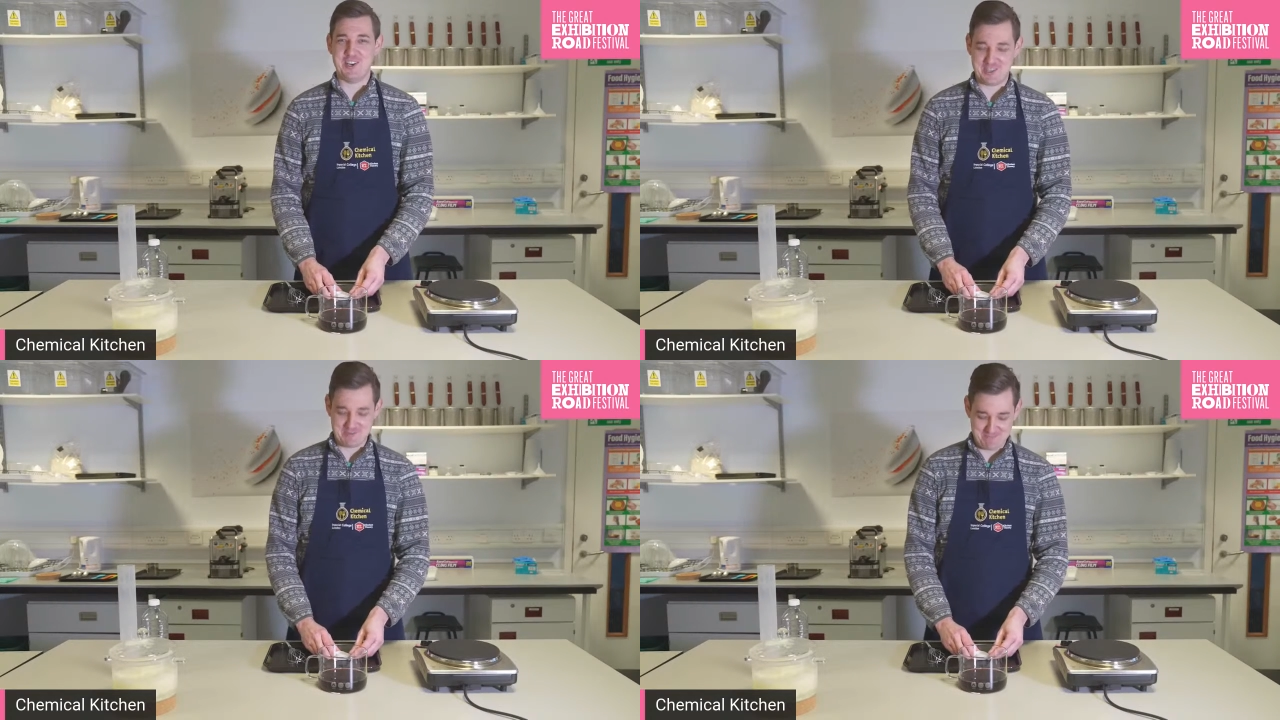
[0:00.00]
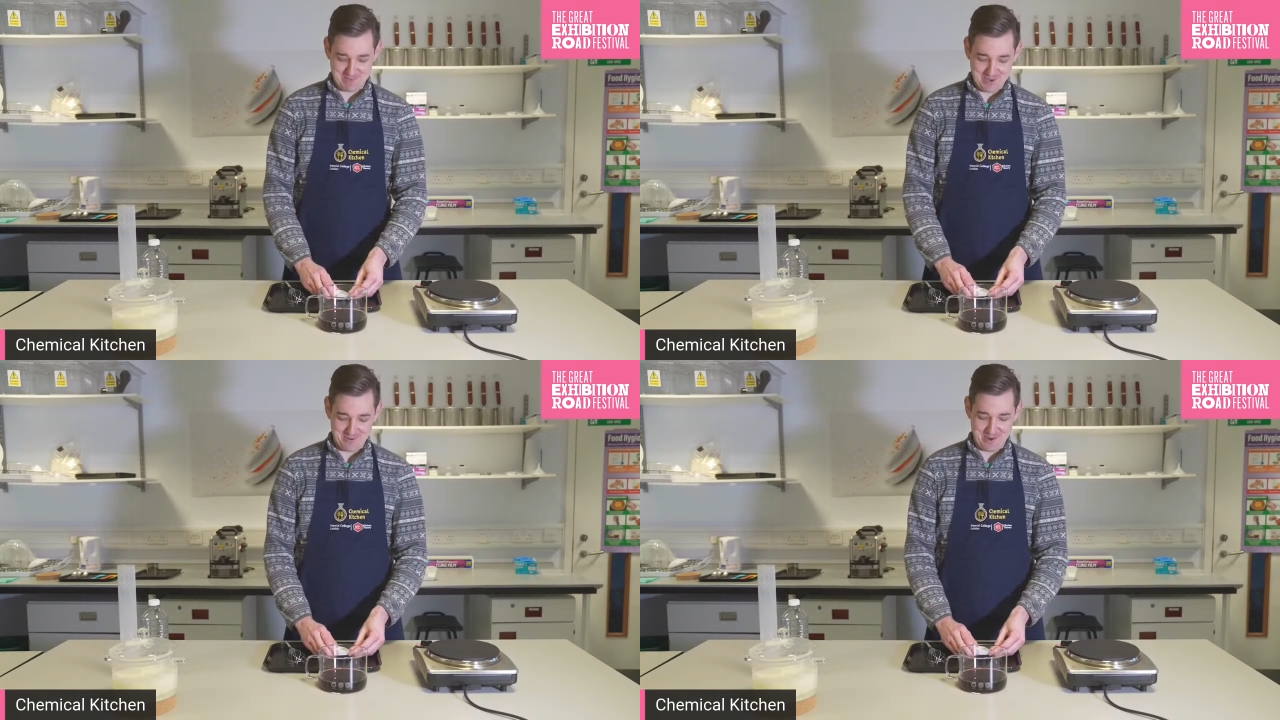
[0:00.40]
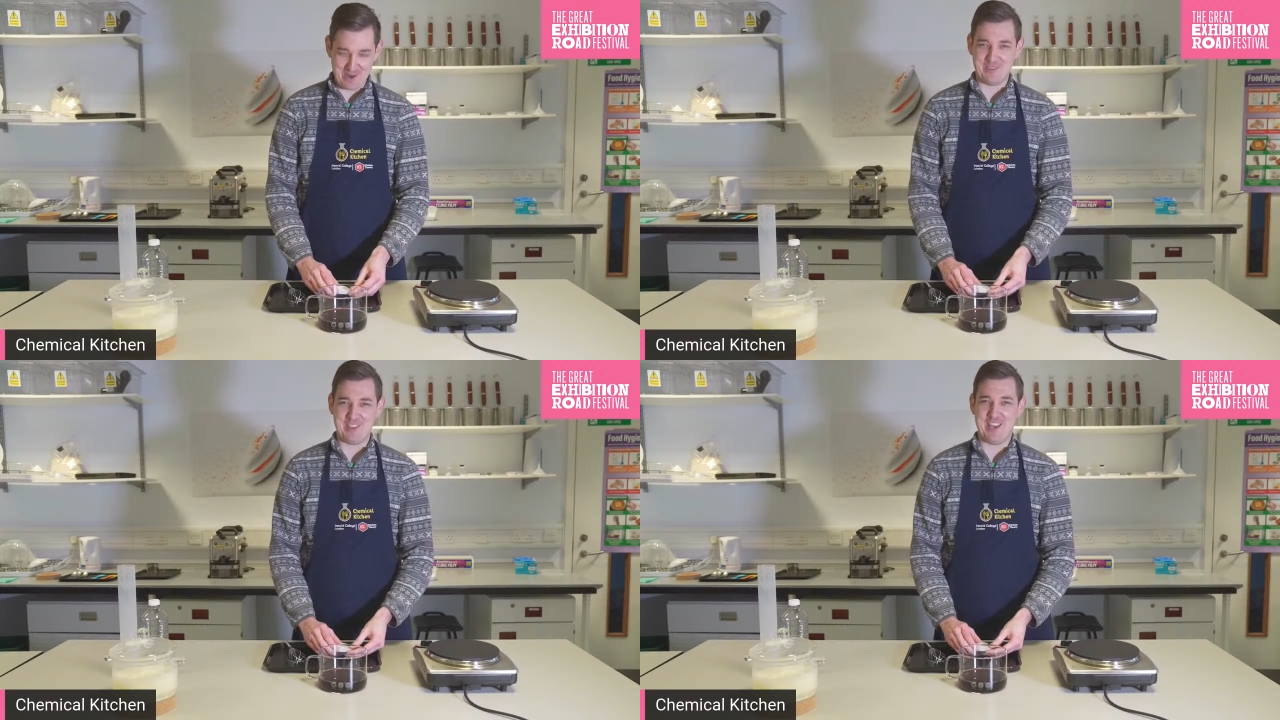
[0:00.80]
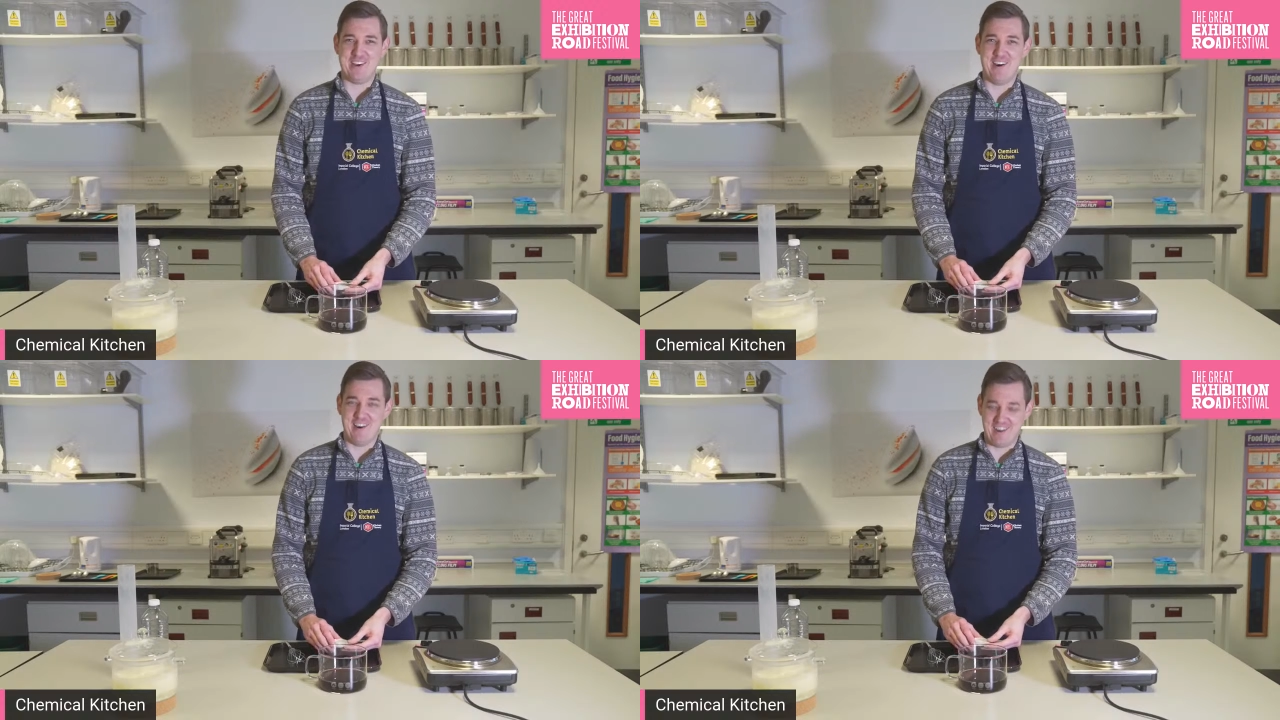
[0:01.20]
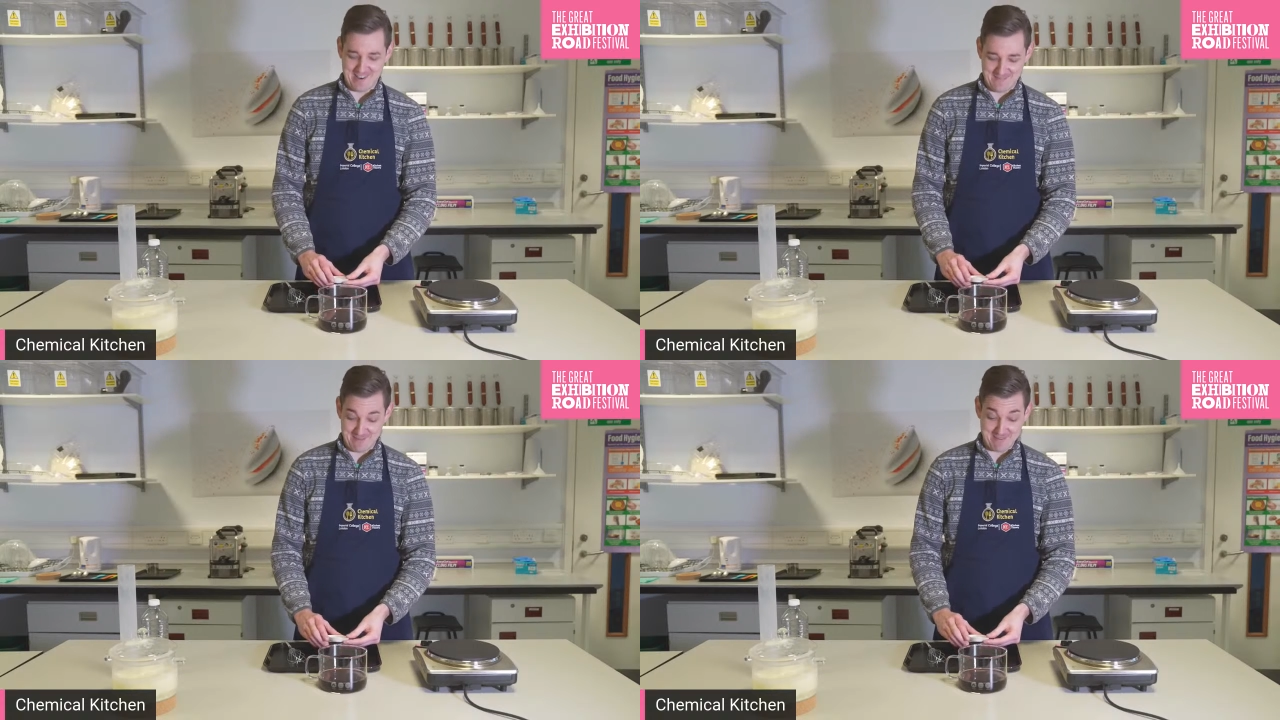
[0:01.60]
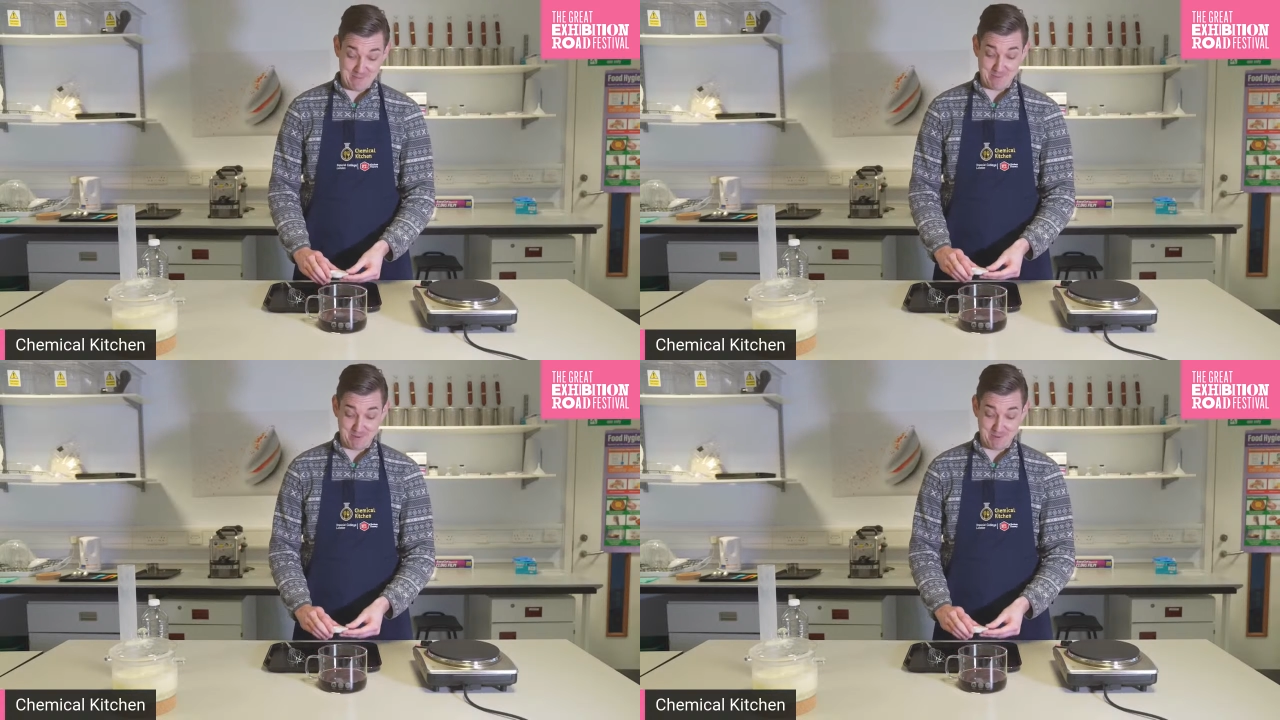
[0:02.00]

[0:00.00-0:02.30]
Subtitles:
You can play around with agar, available